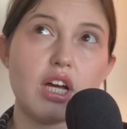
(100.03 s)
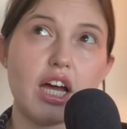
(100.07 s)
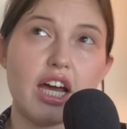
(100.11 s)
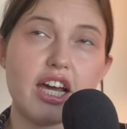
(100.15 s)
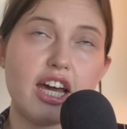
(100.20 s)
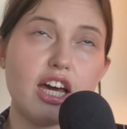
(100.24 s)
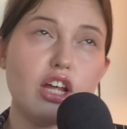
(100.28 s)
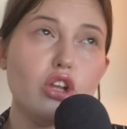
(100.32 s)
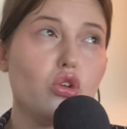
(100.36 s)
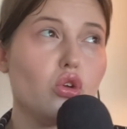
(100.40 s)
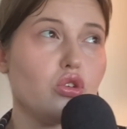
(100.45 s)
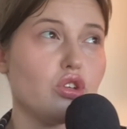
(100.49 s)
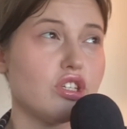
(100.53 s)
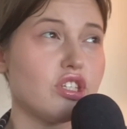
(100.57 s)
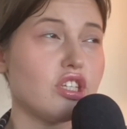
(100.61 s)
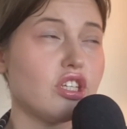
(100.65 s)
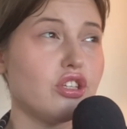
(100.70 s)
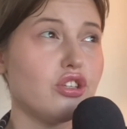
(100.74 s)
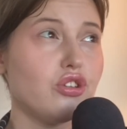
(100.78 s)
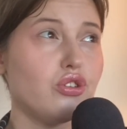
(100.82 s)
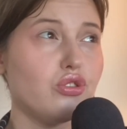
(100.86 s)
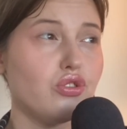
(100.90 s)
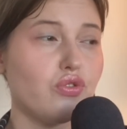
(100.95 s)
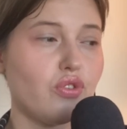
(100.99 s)
I kind of noticed
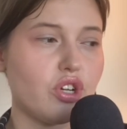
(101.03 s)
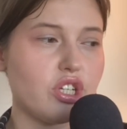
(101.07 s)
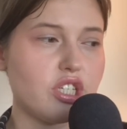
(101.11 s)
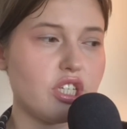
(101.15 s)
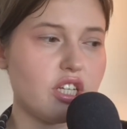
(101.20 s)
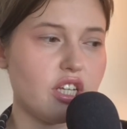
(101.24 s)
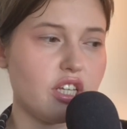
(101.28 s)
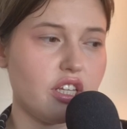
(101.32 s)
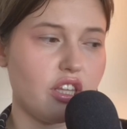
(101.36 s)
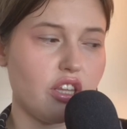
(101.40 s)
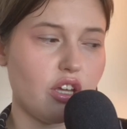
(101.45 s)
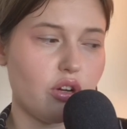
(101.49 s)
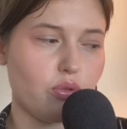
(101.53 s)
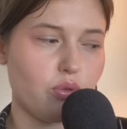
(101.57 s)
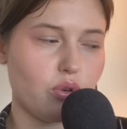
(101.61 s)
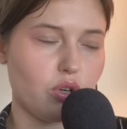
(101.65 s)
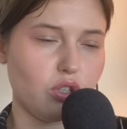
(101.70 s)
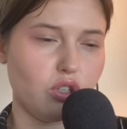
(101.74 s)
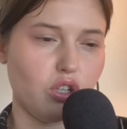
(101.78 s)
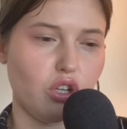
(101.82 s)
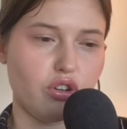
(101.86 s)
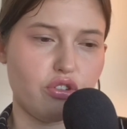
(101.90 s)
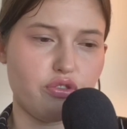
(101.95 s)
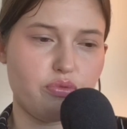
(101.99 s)
in university there were a
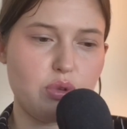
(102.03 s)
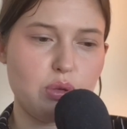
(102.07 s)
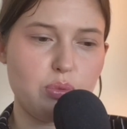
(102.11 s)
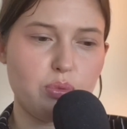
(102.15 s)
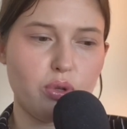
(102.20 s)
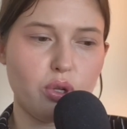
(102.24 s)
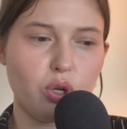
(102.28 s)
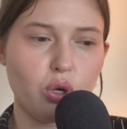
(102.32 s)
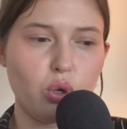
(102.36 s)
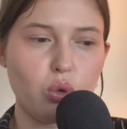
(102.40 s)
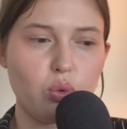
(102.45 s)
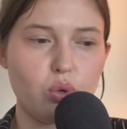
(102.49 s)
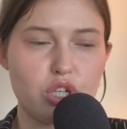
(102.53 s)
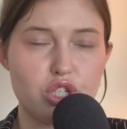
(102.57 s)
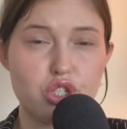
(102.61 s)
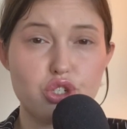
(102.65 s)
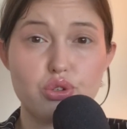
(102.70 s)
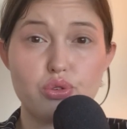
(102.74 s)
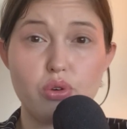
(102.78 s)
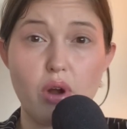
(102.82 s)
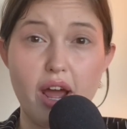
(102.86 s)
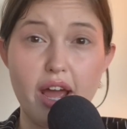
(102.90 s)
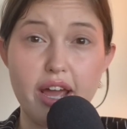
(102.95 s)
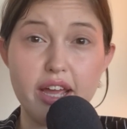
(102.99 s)
lot of people who were
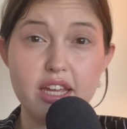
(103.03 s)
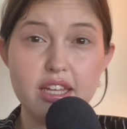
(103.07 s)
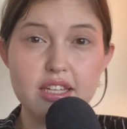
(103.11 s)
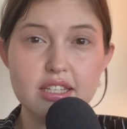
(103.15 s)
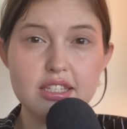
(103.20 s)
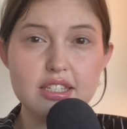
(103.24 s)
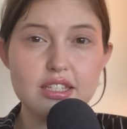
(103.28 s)
trying